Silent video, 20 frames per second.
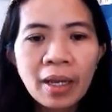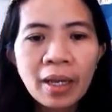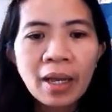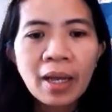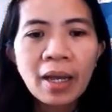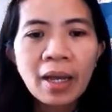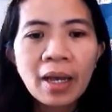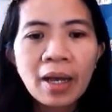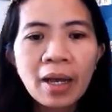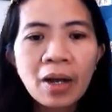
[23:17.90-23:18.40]

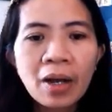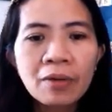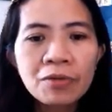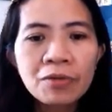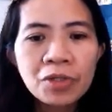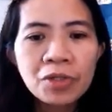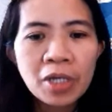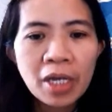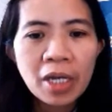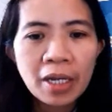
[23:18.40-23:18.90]
of
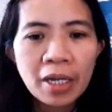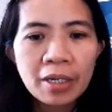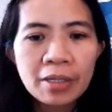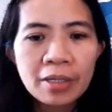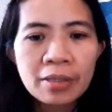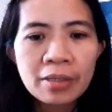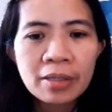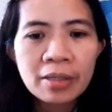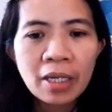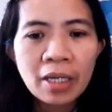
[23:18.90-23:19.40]
chairs,
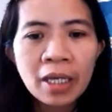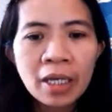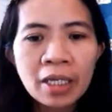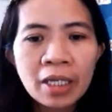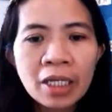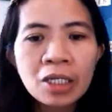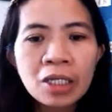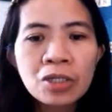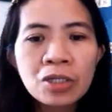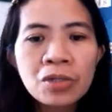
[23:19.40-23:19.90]
and each
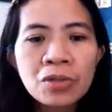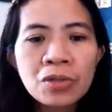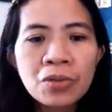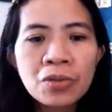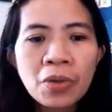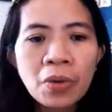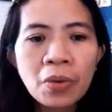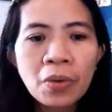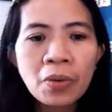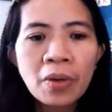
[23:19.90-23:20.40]
row
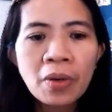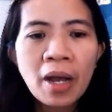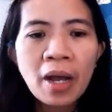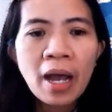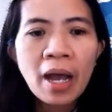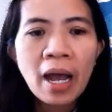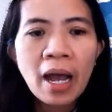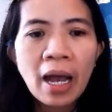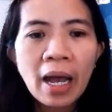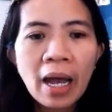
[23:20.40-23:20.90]

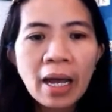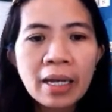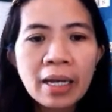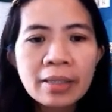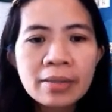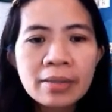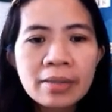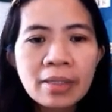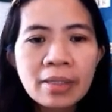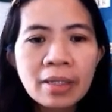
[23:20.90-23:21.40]
has
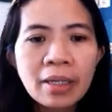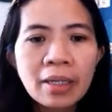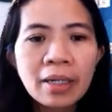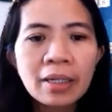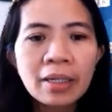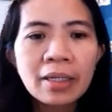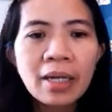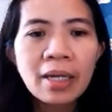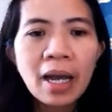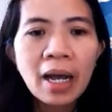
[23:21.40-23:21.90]

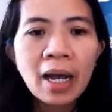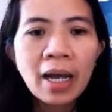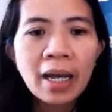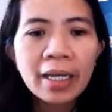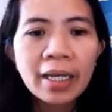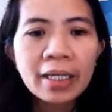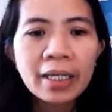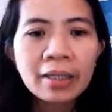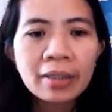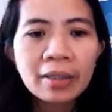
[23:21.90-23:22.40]
9
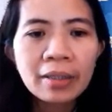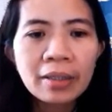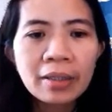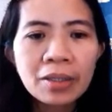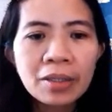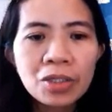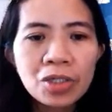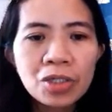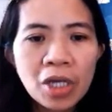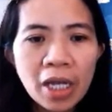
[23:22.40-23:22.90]

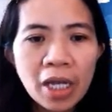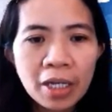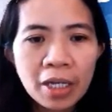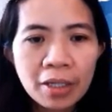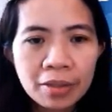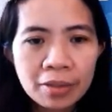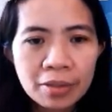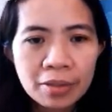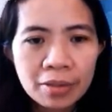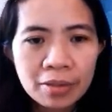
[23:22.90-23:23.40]

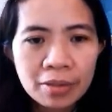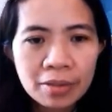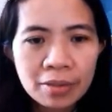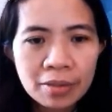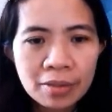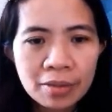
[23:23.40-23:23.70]
chairs.